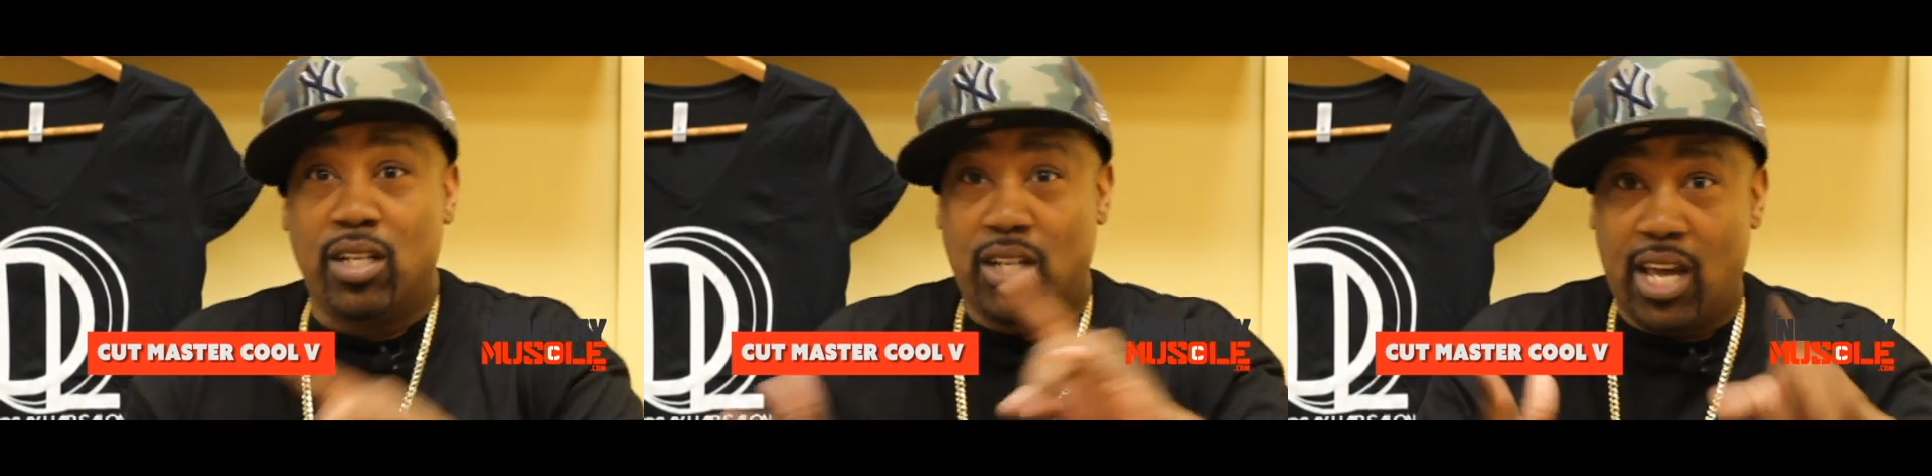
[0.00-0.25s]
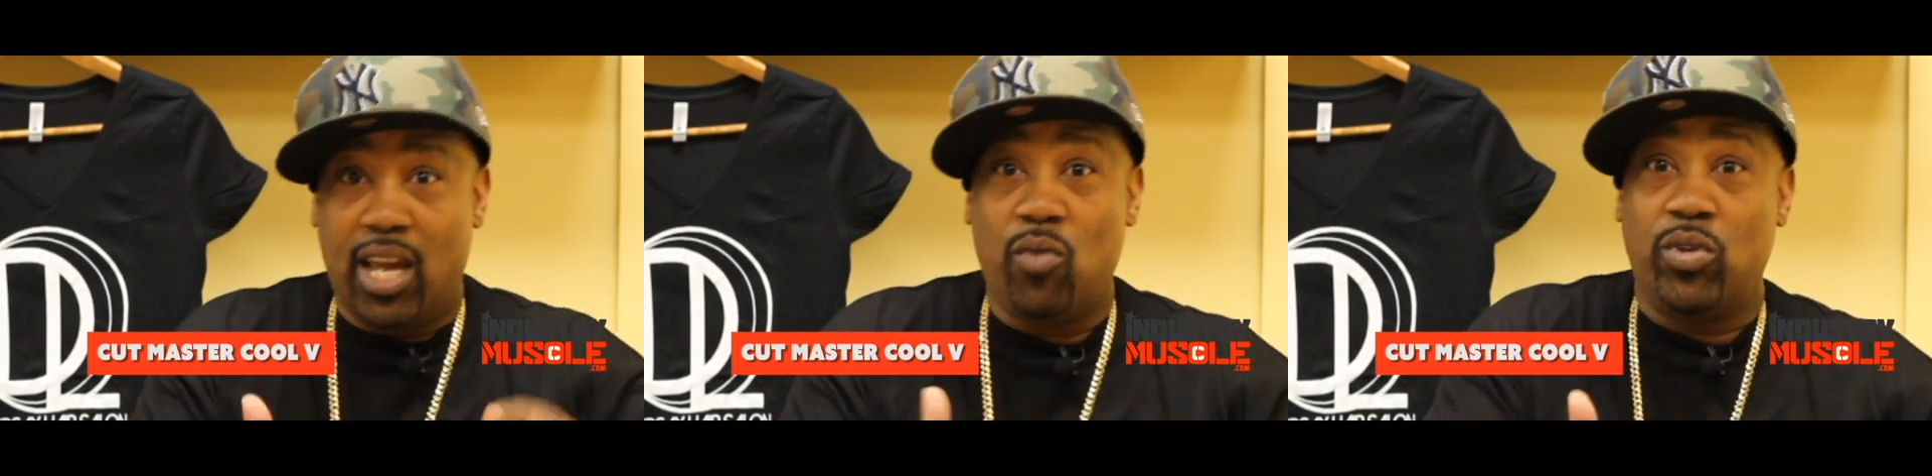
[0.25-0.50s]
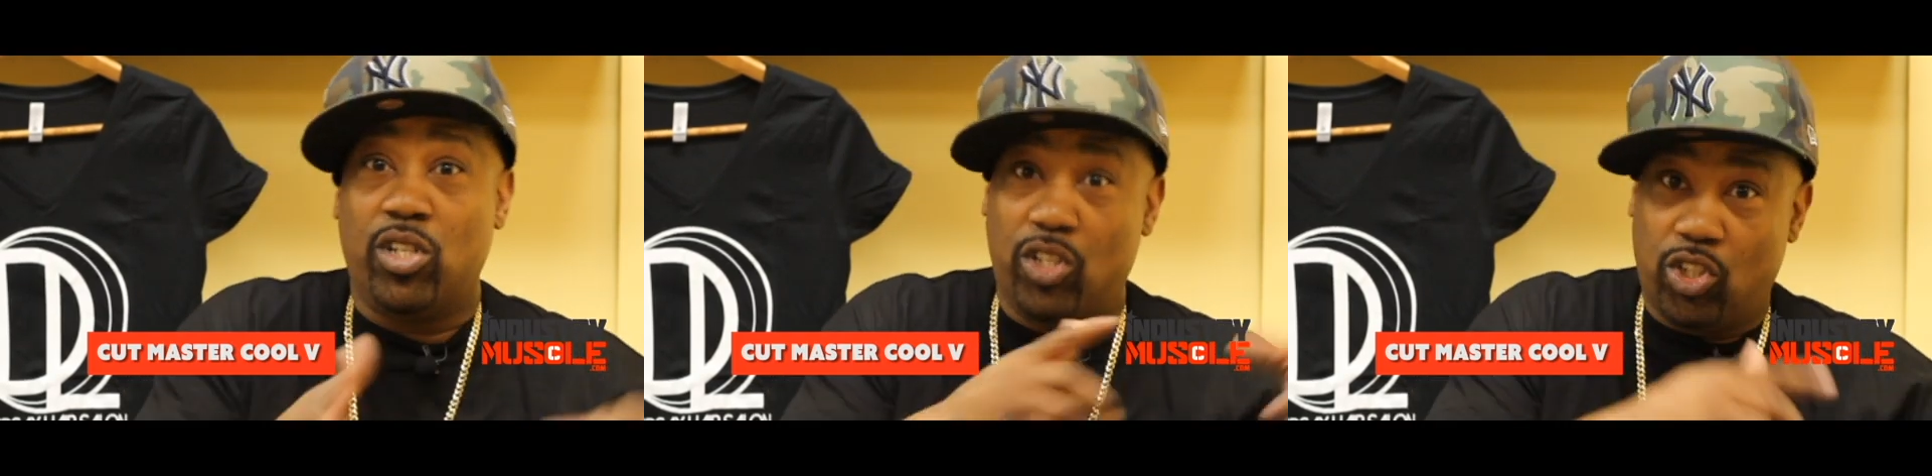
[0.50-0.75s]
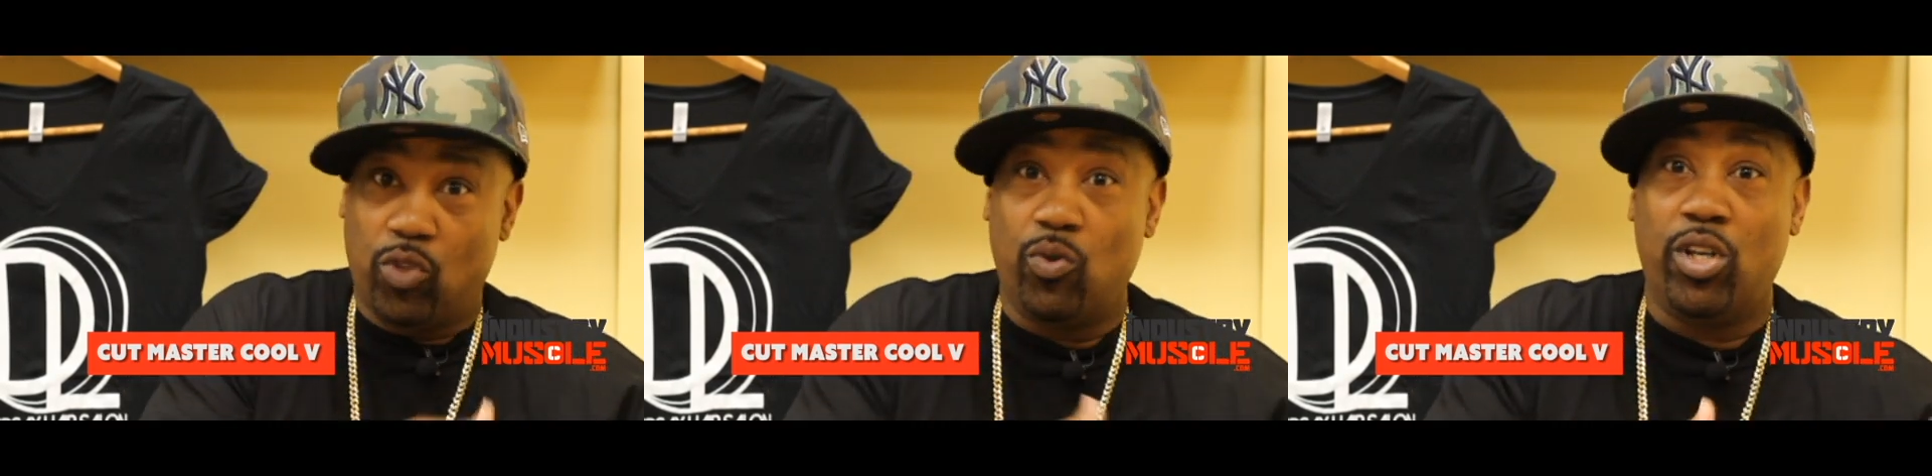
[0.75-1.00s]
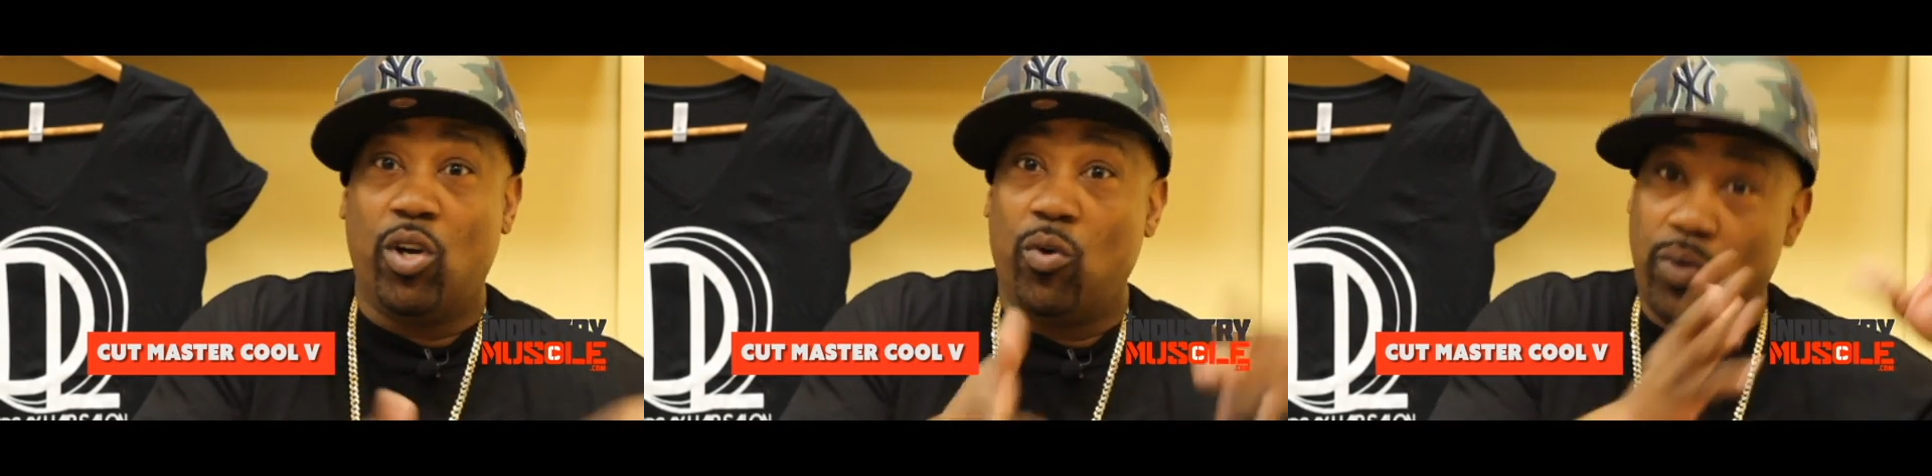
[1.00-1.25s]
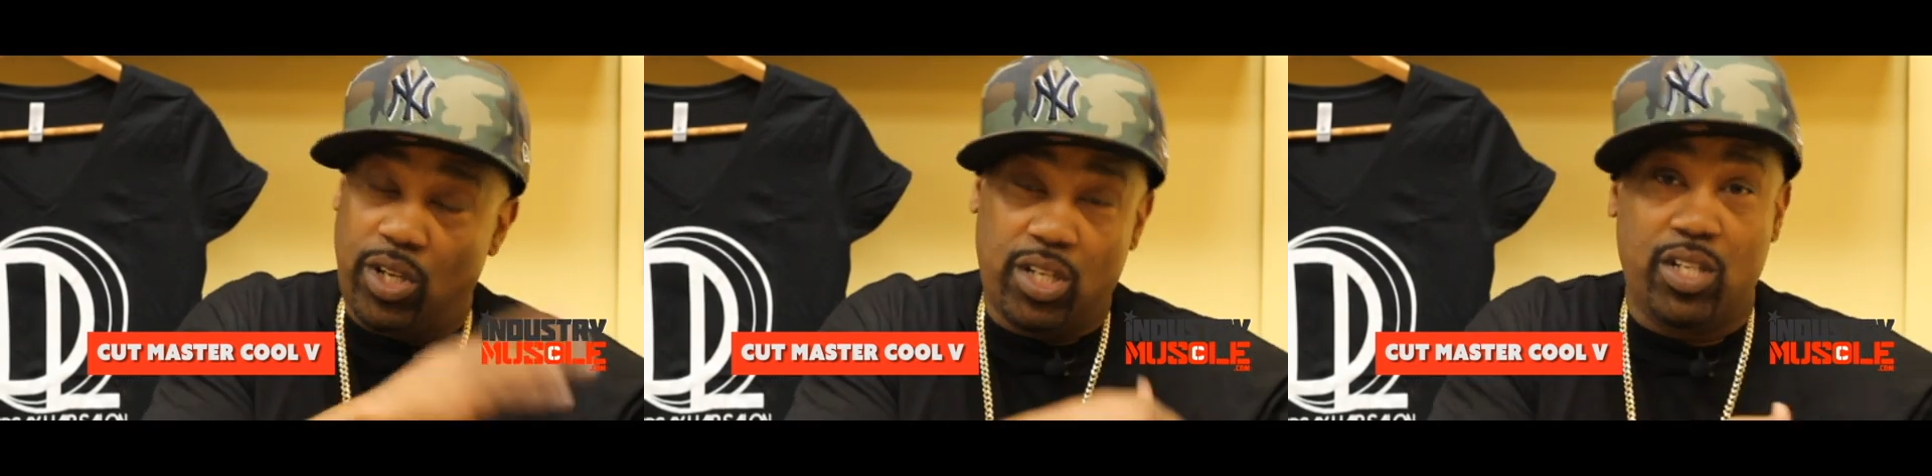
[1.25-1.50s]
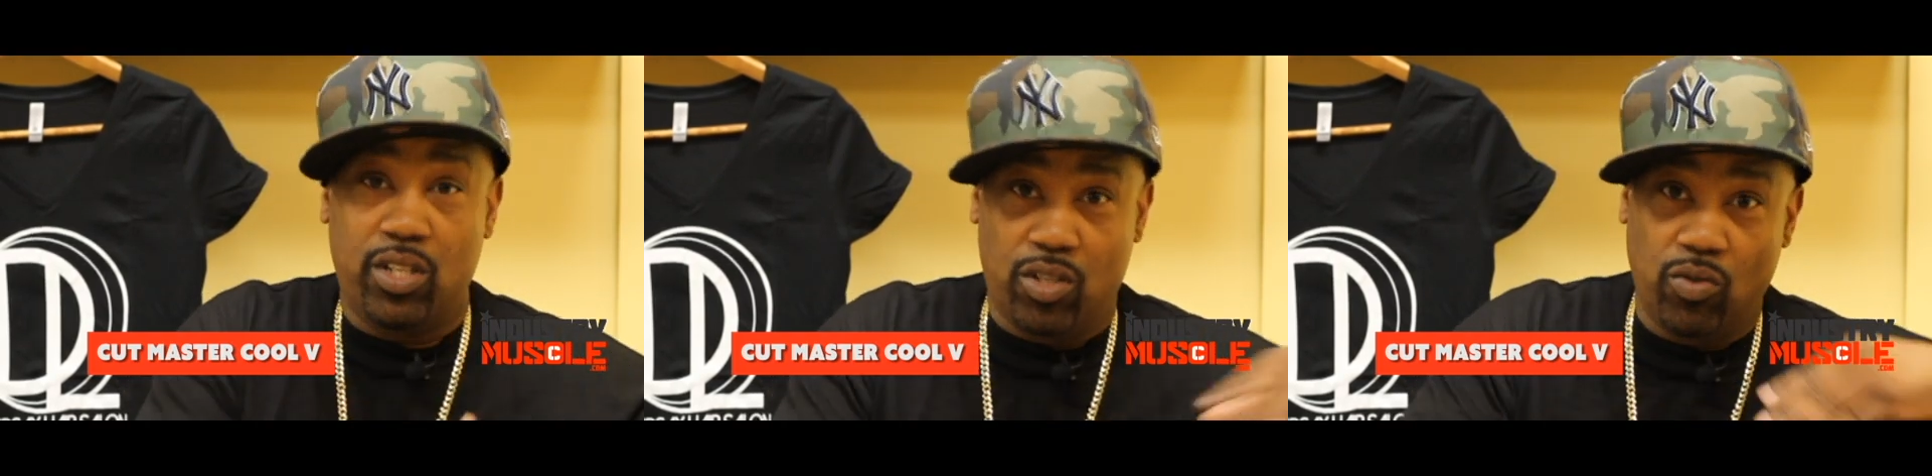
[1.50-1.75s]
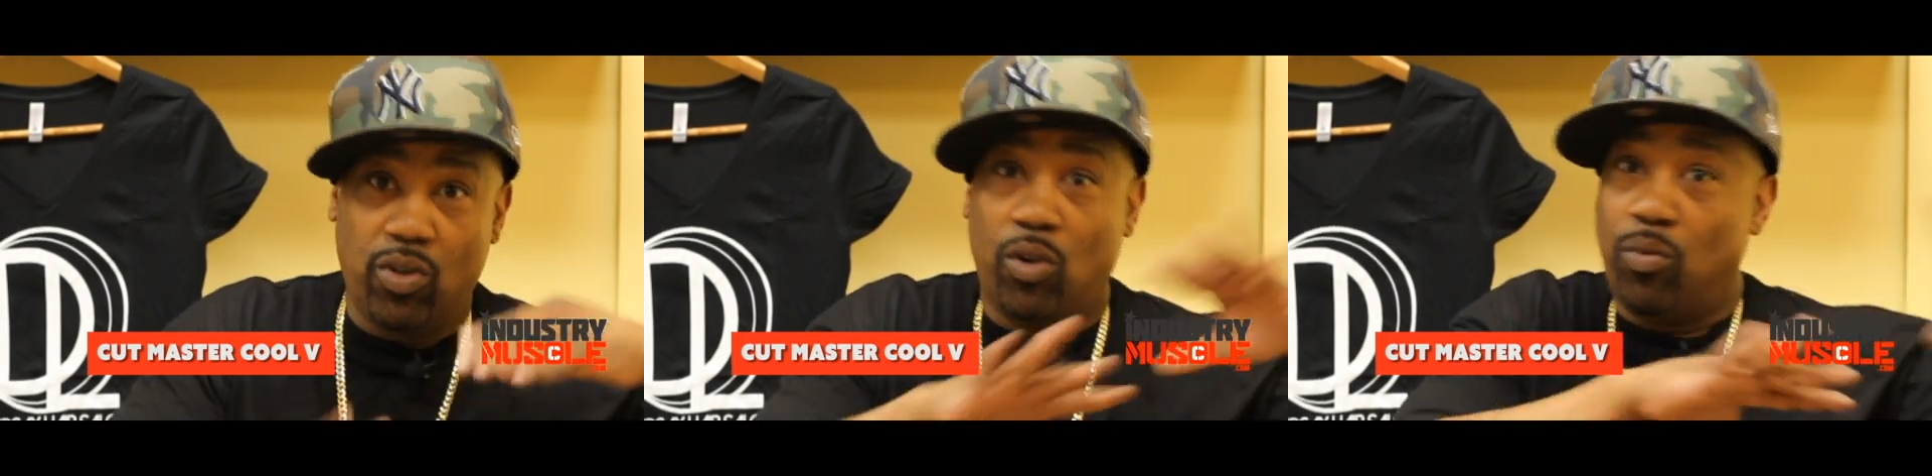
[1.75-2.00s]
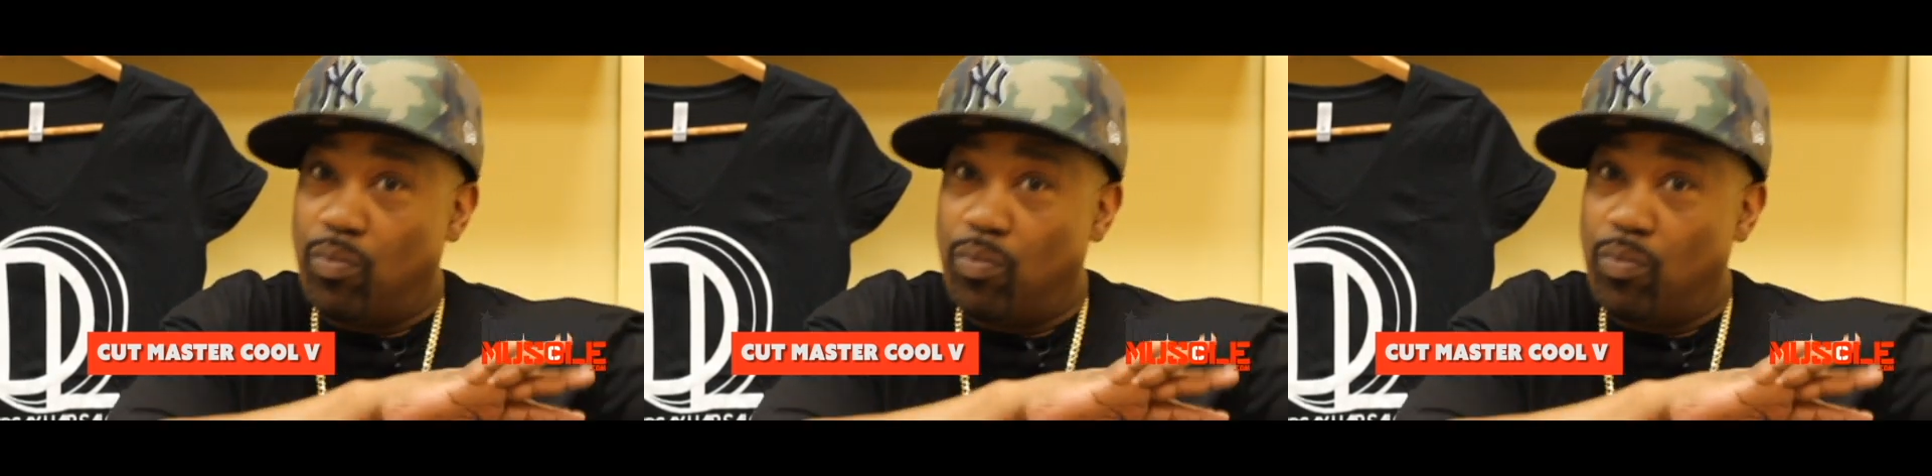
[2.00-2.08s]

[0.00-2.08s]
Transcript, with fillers: Kane went to the studio and, you know,